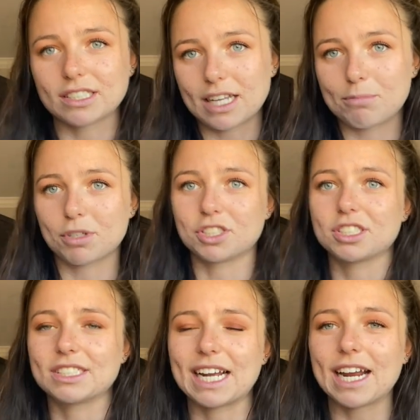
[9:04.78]
sled
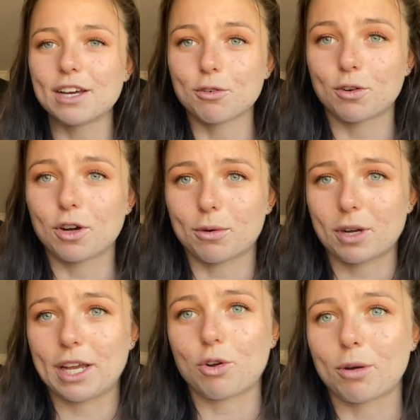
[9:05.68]
pushes. I kind of inc
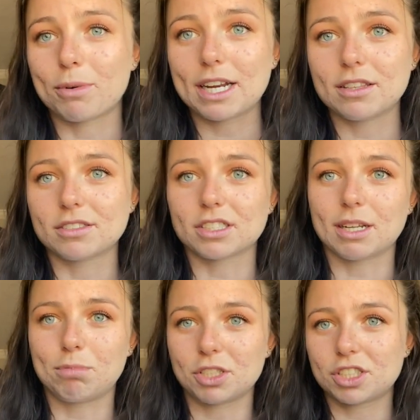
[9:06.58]
incorporated those
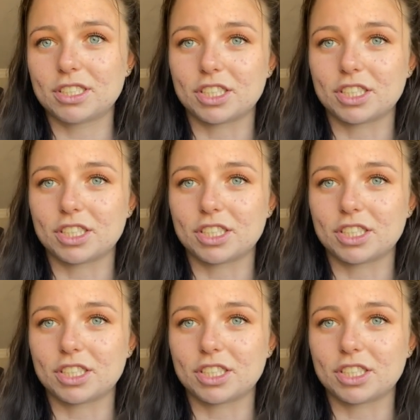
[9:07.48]
sled pushes